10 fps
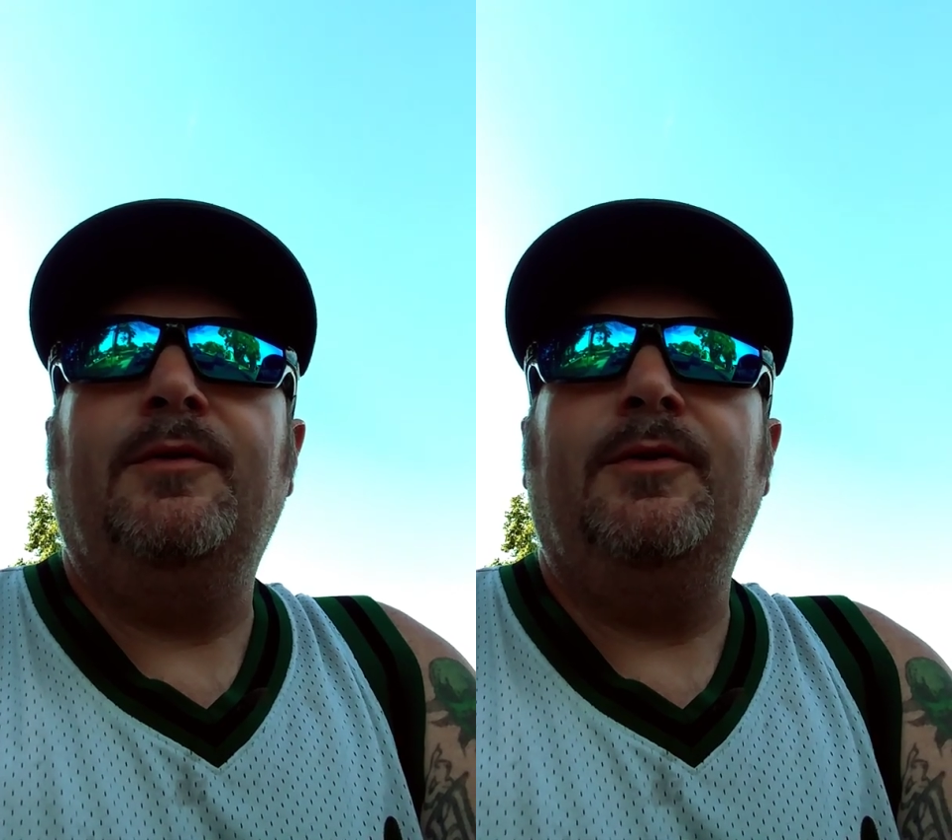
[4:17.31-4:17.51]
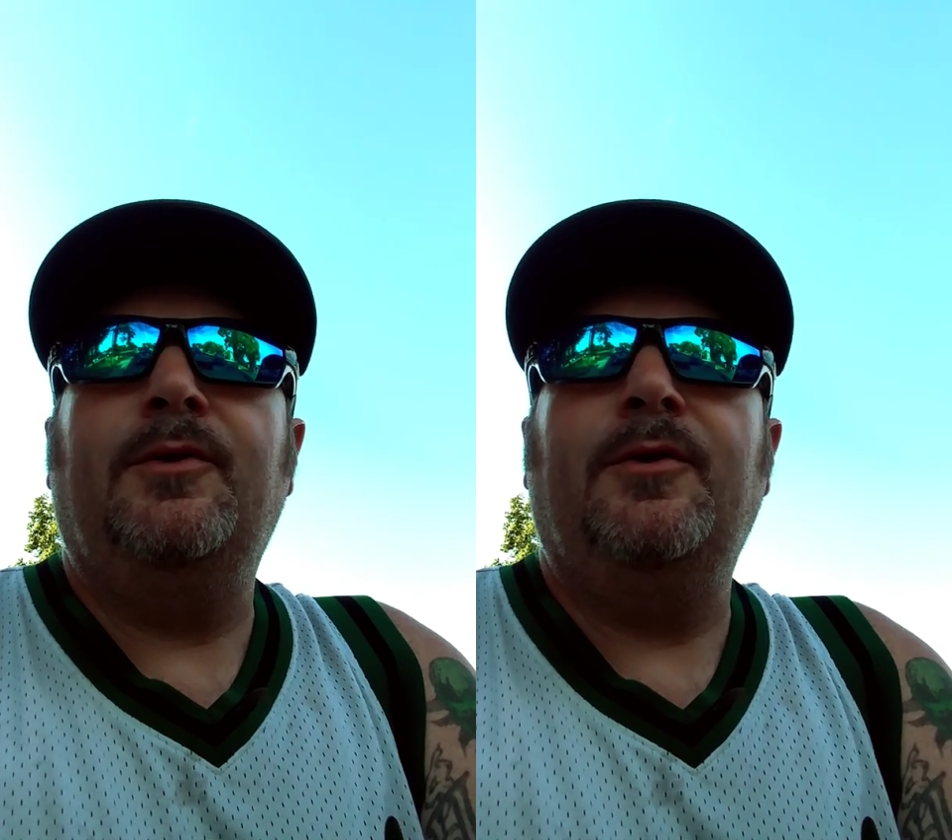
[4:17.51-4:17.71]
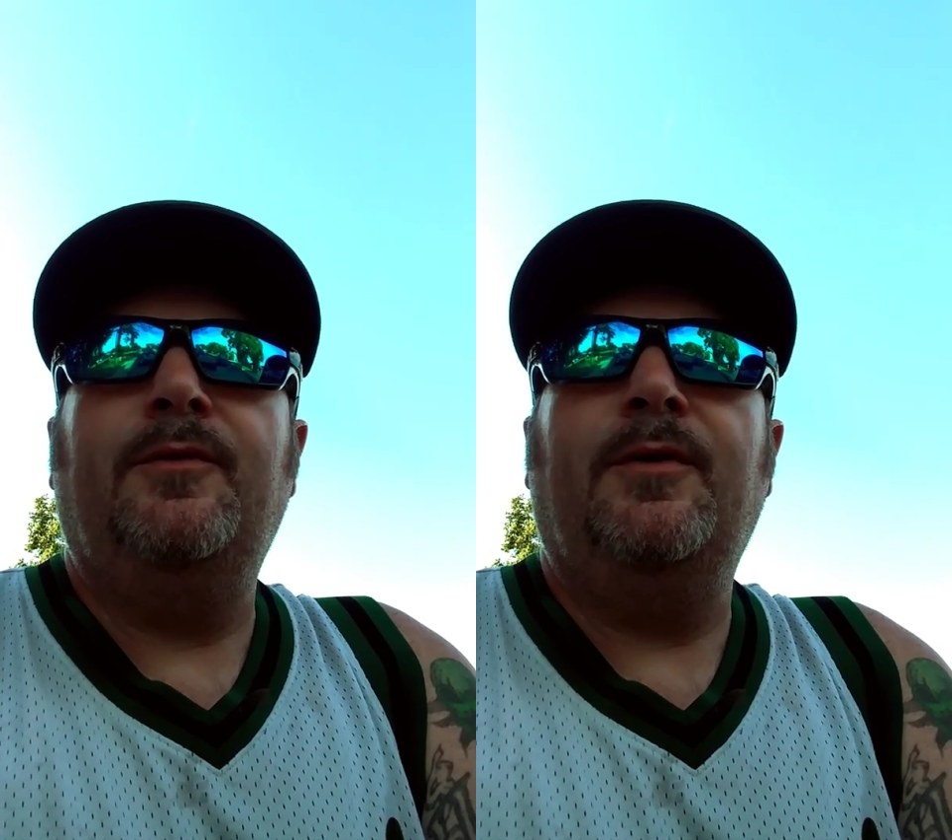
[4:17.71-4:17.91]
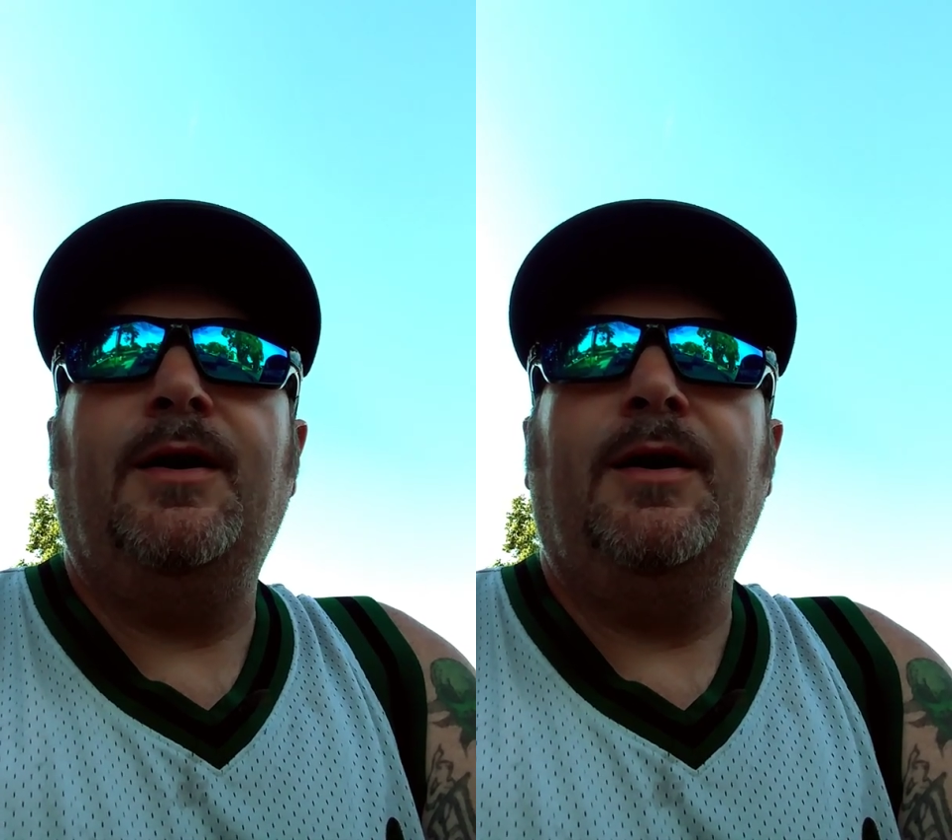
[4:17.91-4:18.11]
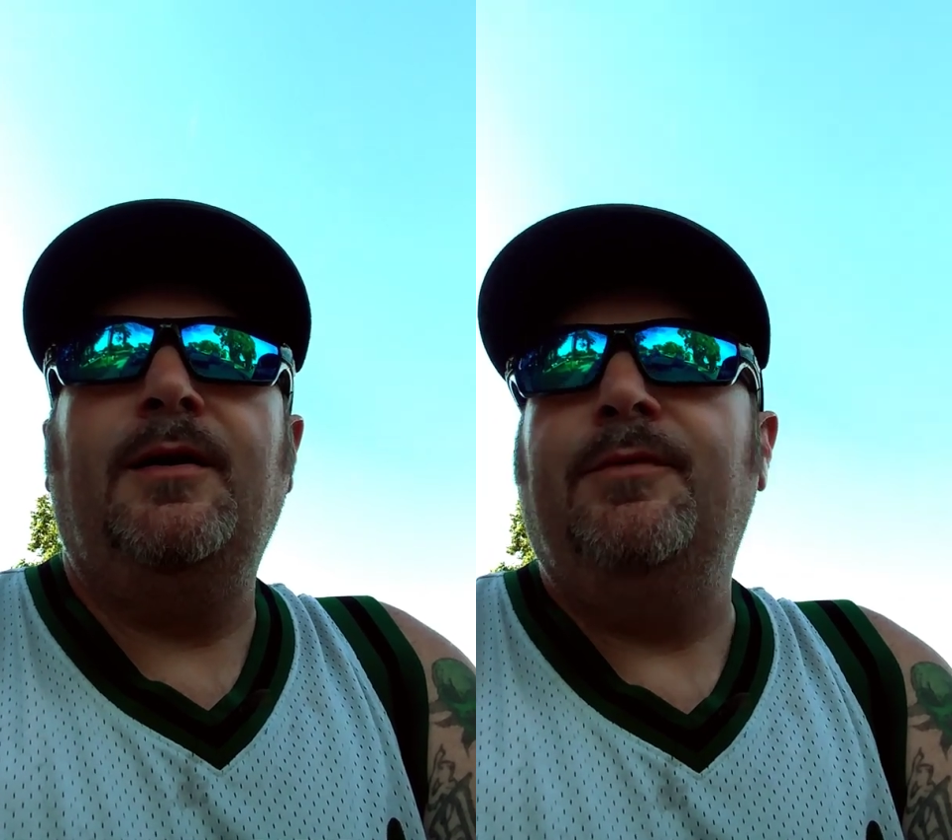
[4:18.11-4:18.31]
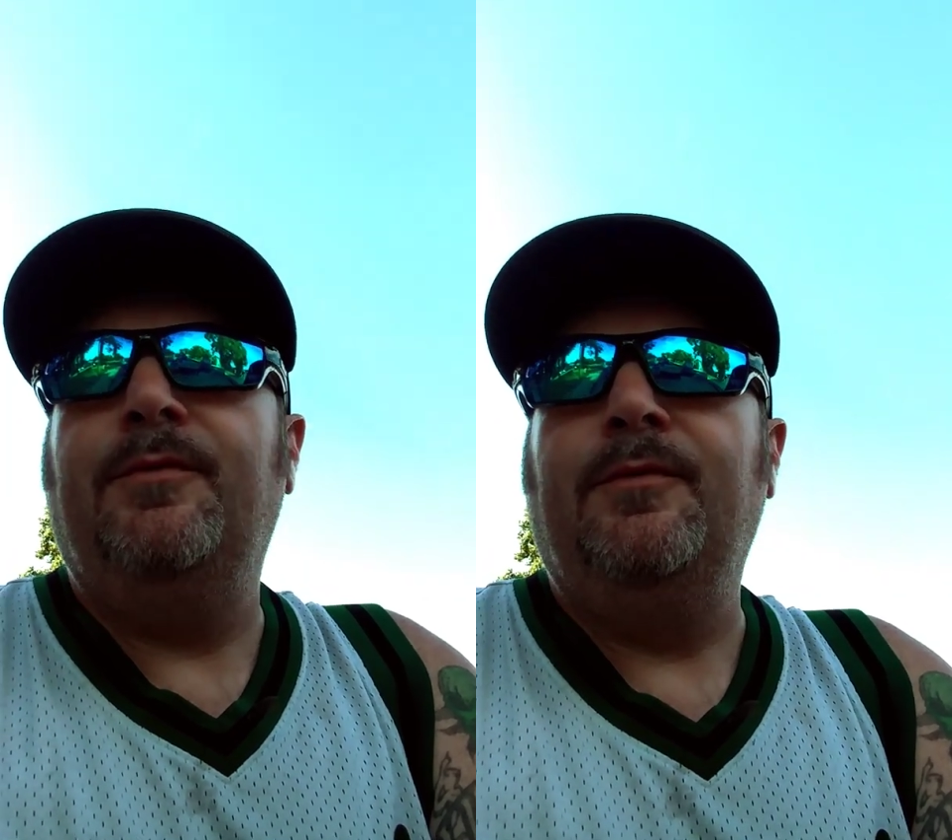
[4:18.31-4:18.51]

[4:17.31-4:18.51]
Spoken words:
4,000